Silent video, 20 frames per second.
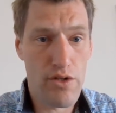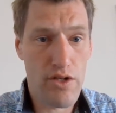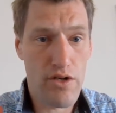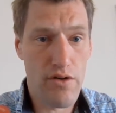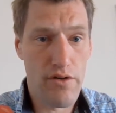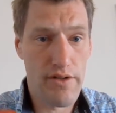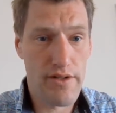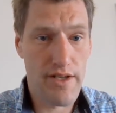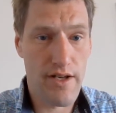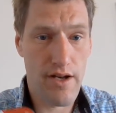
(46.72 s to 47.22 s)

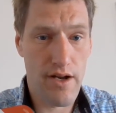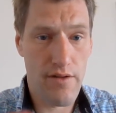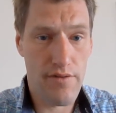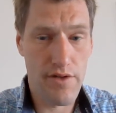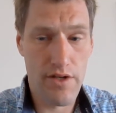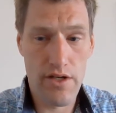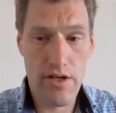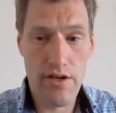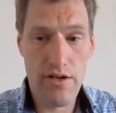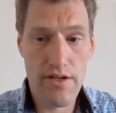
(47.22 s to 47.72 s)
content
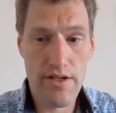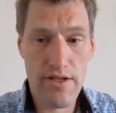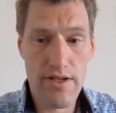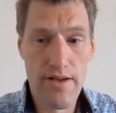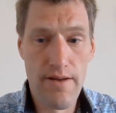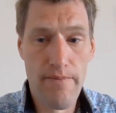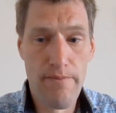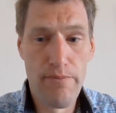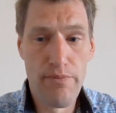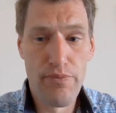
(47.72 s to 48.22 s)
after
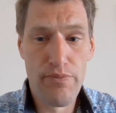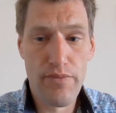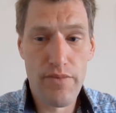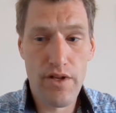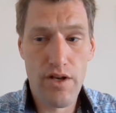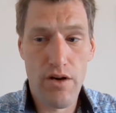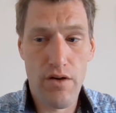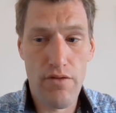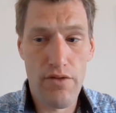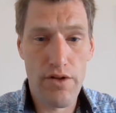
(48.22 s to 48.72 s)
use
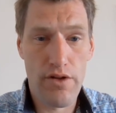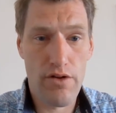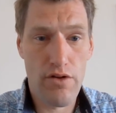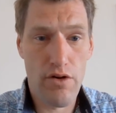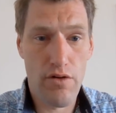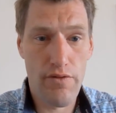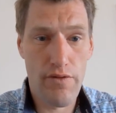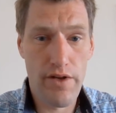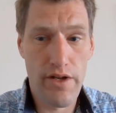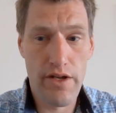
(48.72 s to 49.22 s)
of the
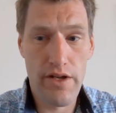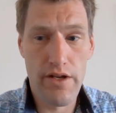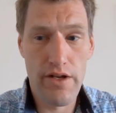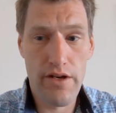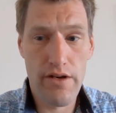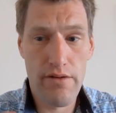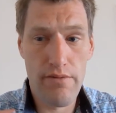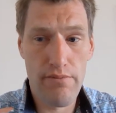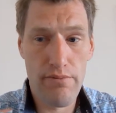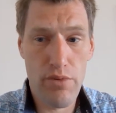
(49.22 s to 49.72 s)

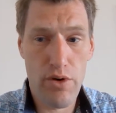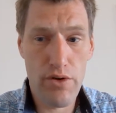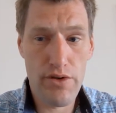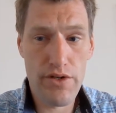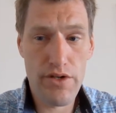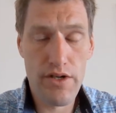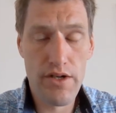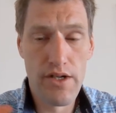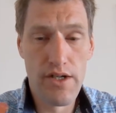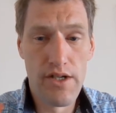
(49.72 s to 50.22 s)
coffee
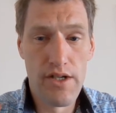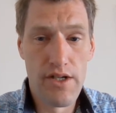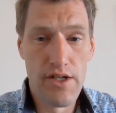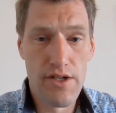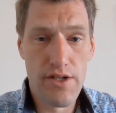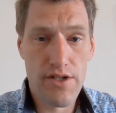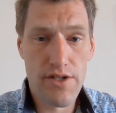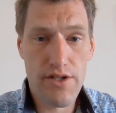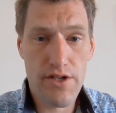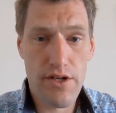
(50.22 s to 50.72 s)
pod.
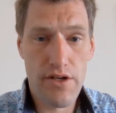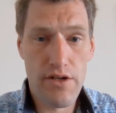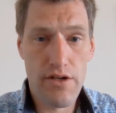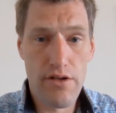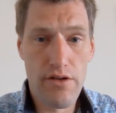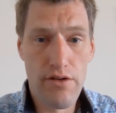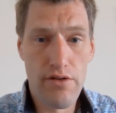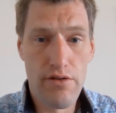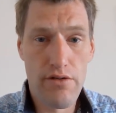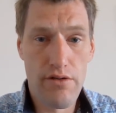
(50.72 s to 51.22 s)

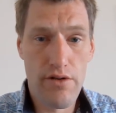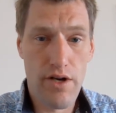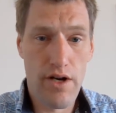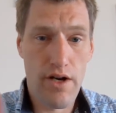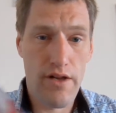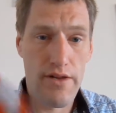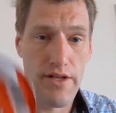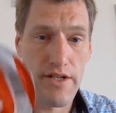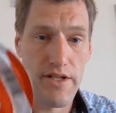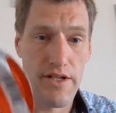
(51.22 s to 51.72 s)
So
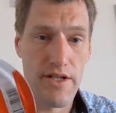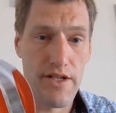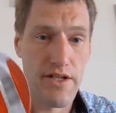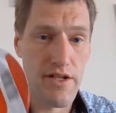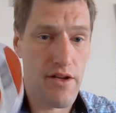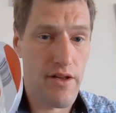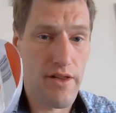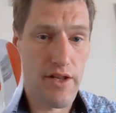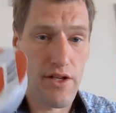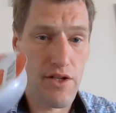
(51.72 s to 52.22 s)
this
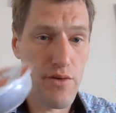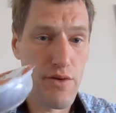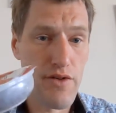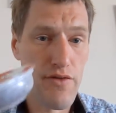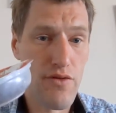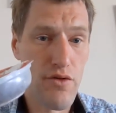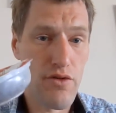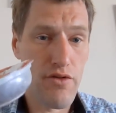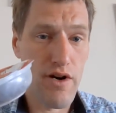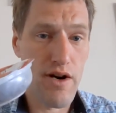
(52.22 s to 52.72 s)
is, I think,
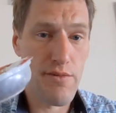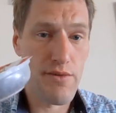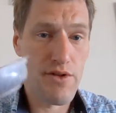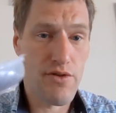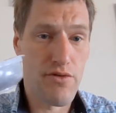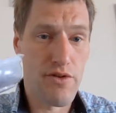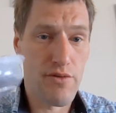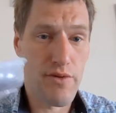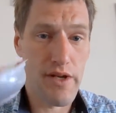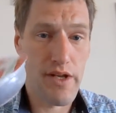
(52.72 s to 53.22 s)
24 grams
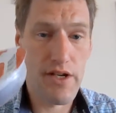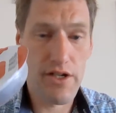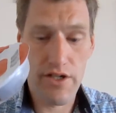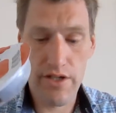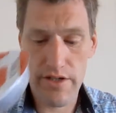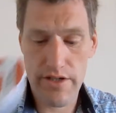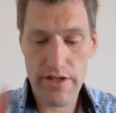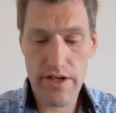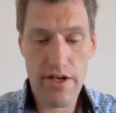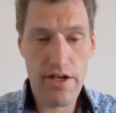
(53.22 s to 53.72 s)
according to my
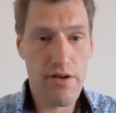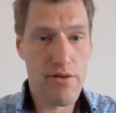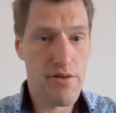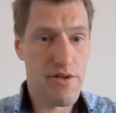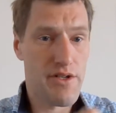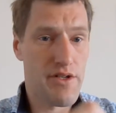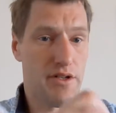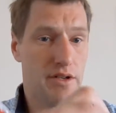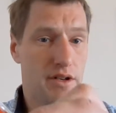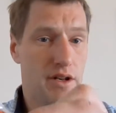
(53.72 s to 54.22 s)
kitchen
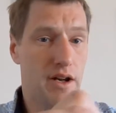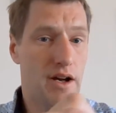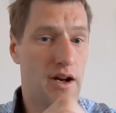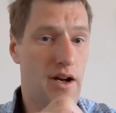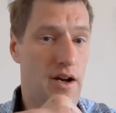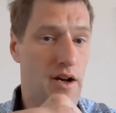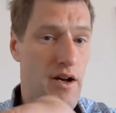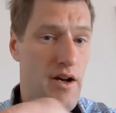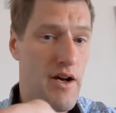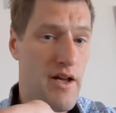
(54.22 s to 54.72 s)
scales.
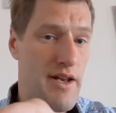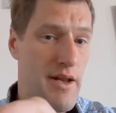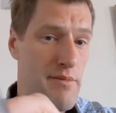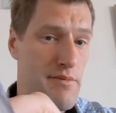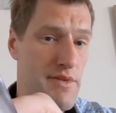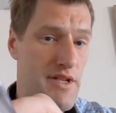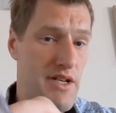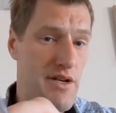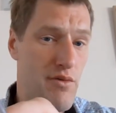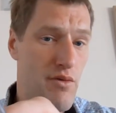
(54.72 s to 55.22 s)
An
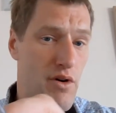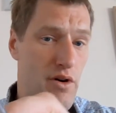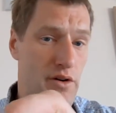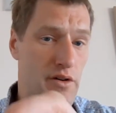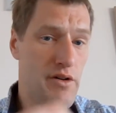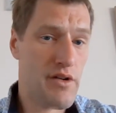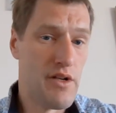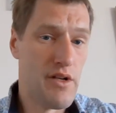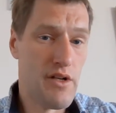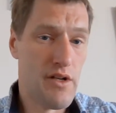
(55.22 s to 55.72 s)
empty
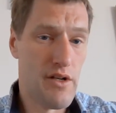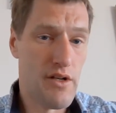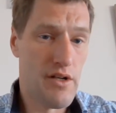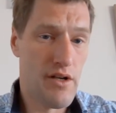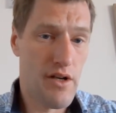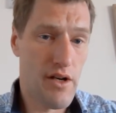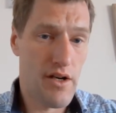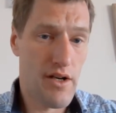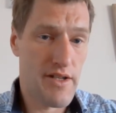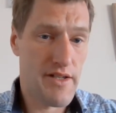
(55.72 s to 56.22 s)
one,
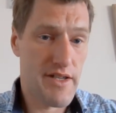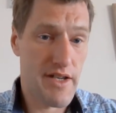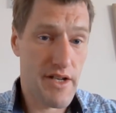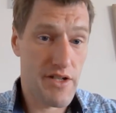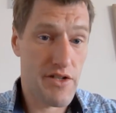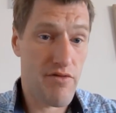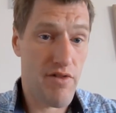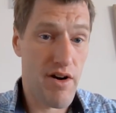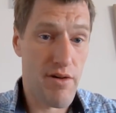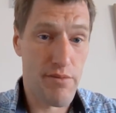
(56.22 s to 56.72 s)

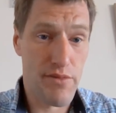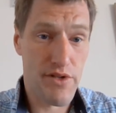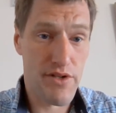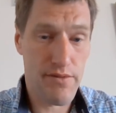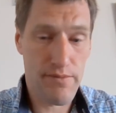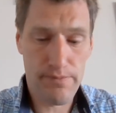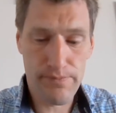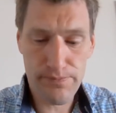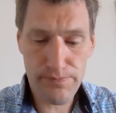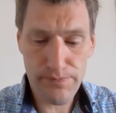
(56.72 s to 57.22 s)
6 grams.